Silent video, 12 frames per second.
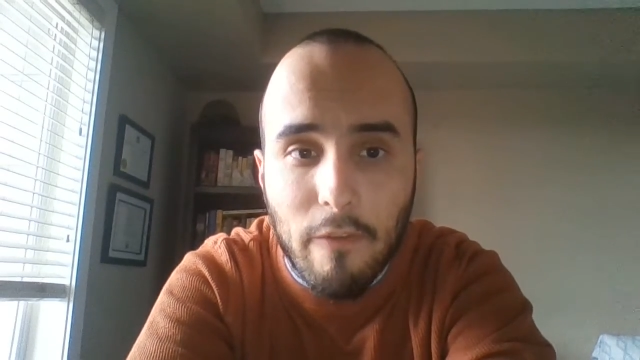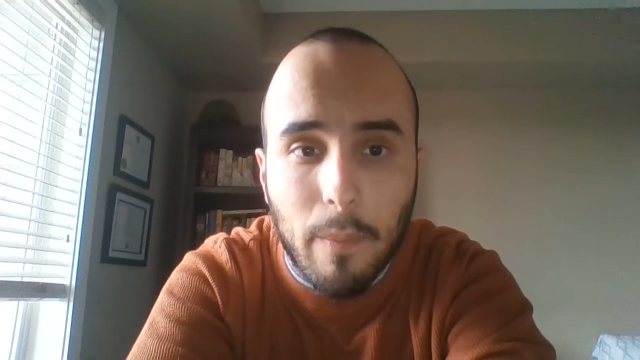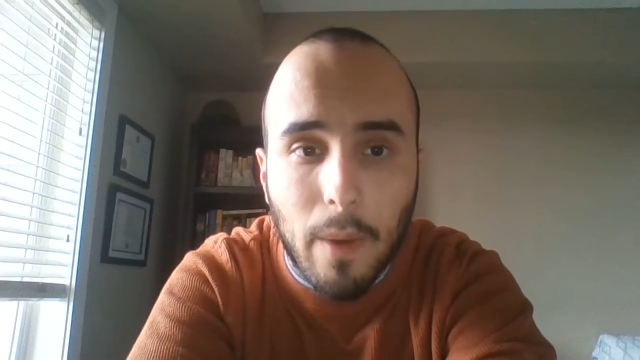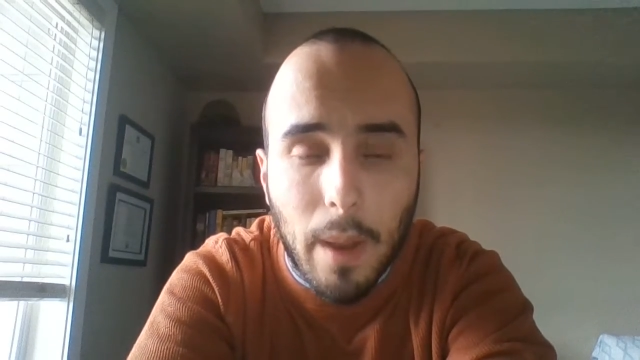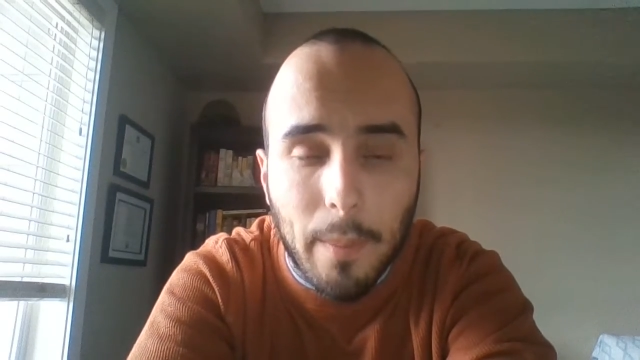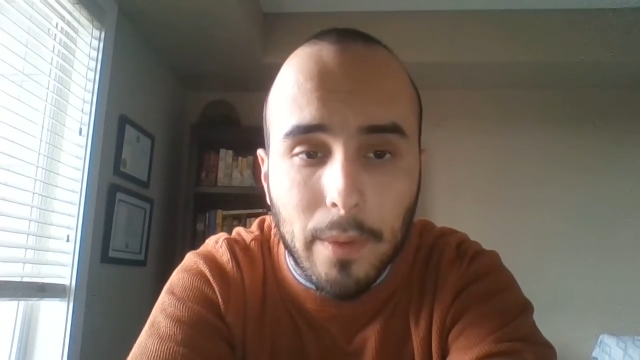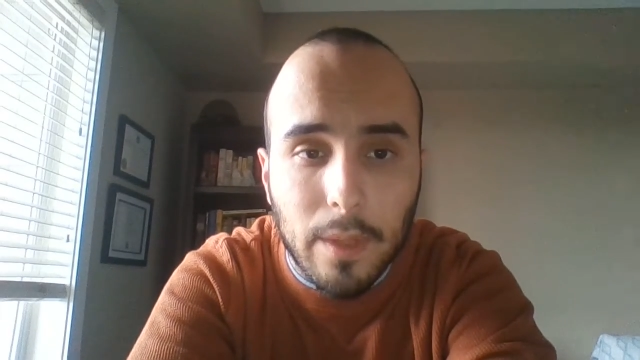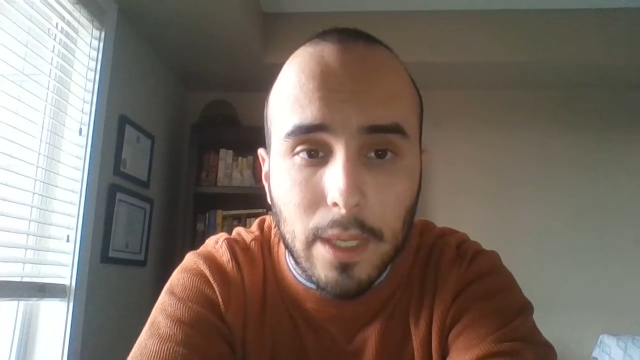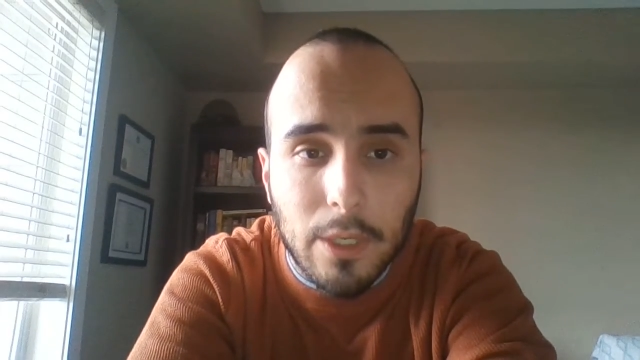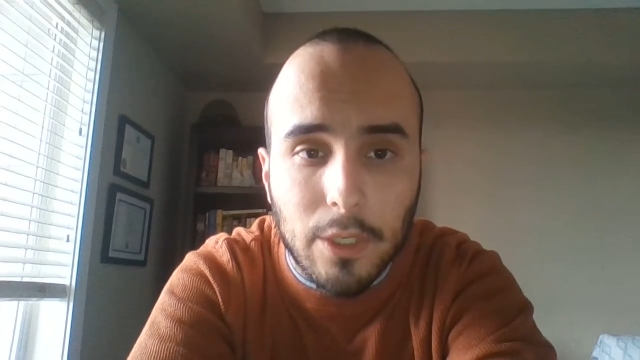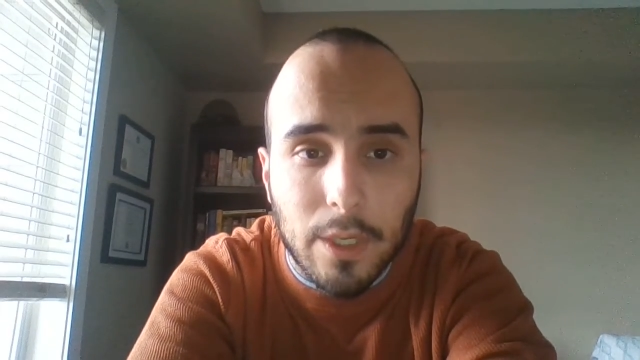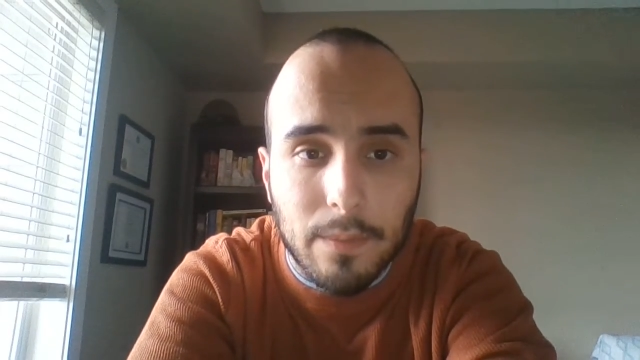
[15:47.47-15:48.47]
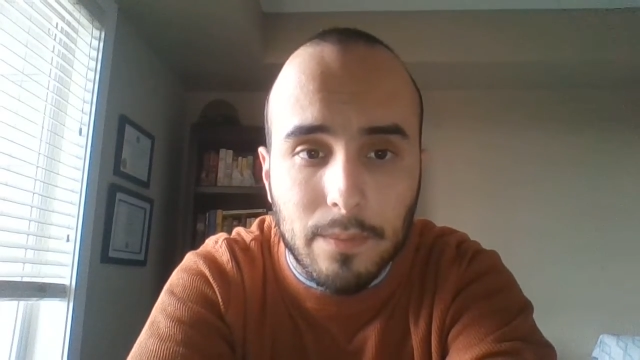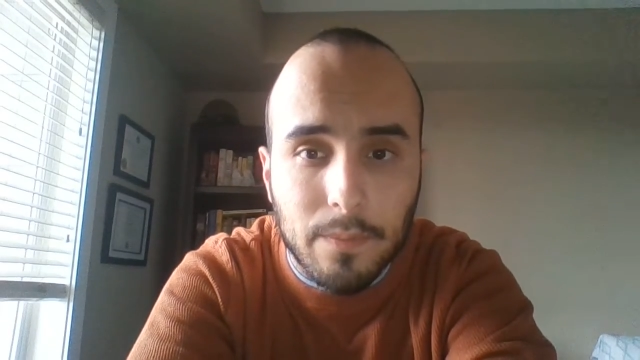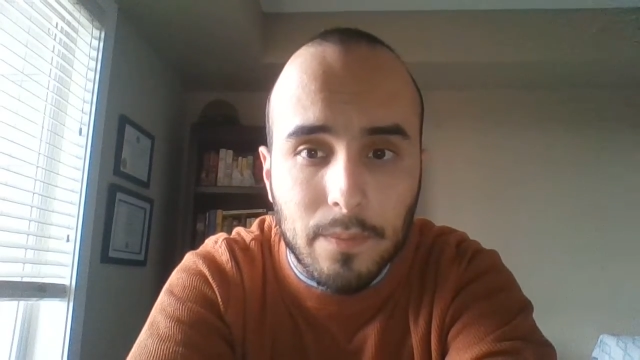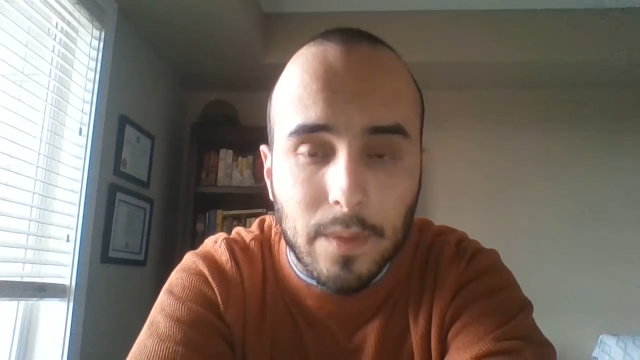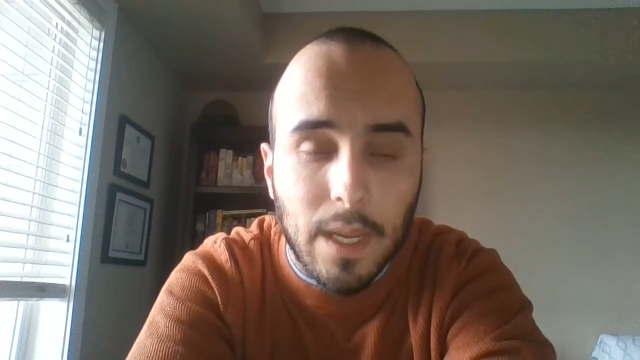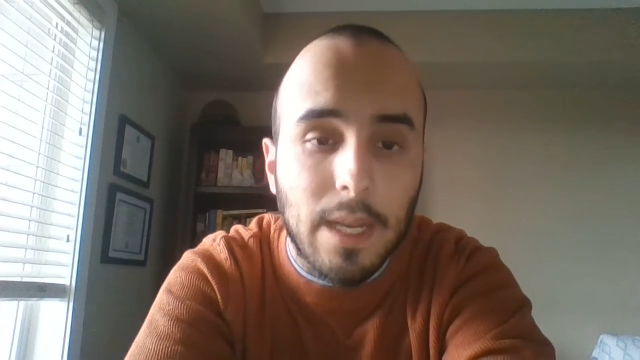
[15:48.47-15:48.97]
of a population
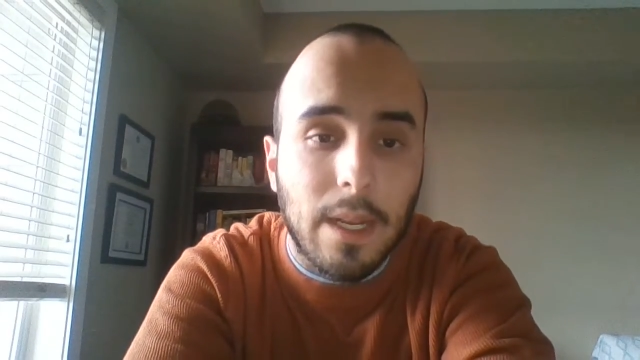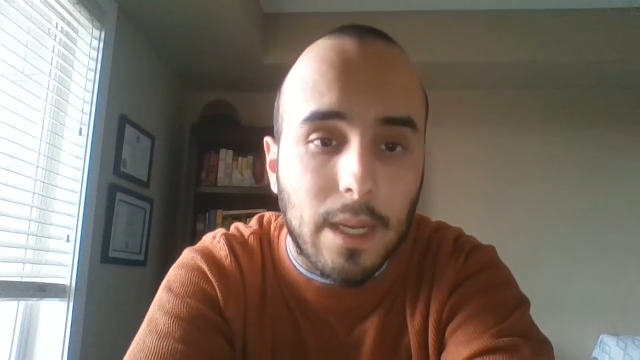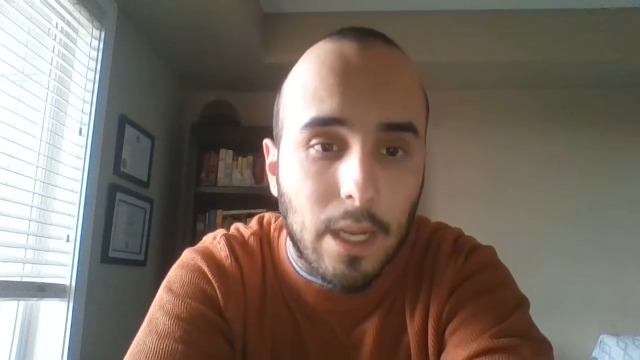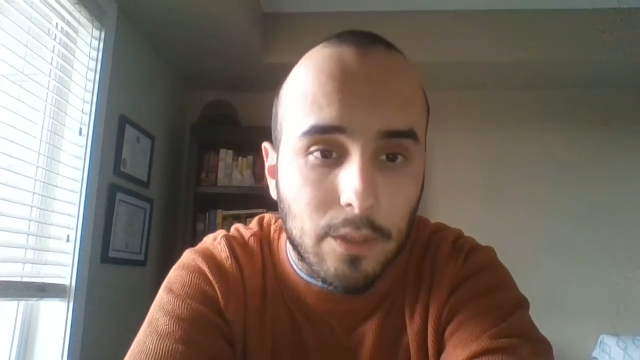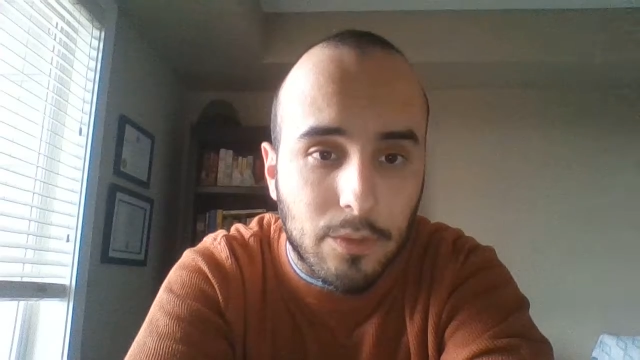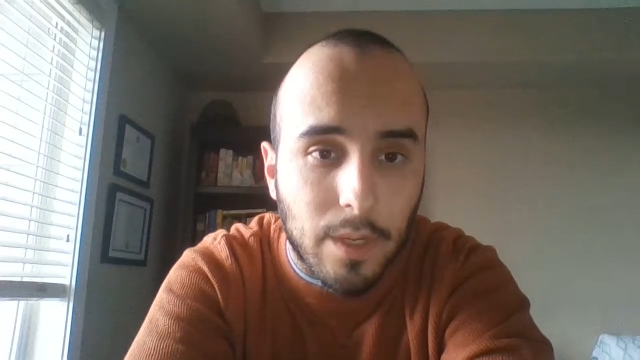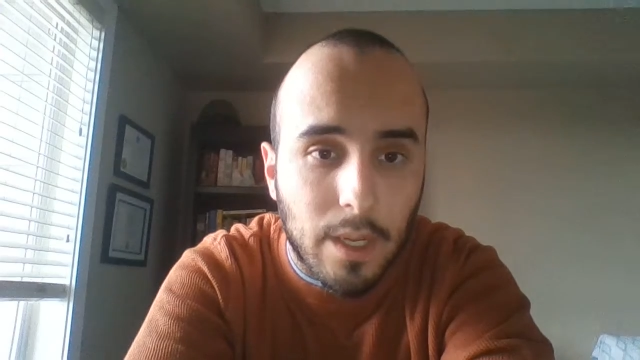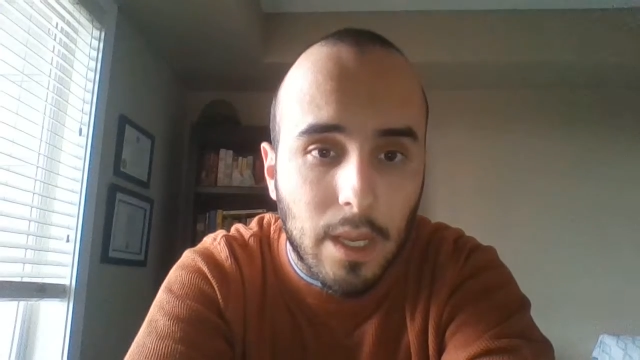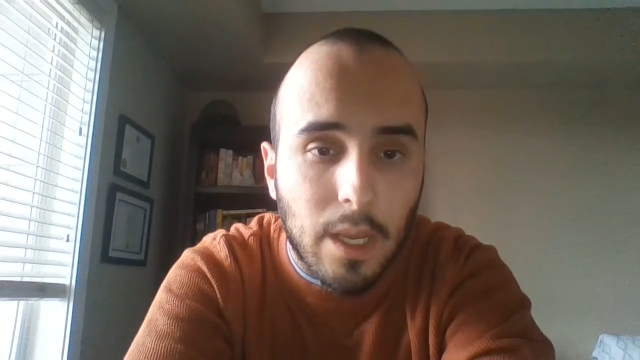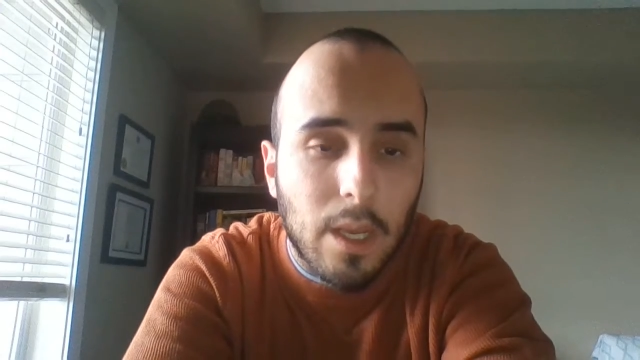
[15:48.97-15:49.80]
in a country.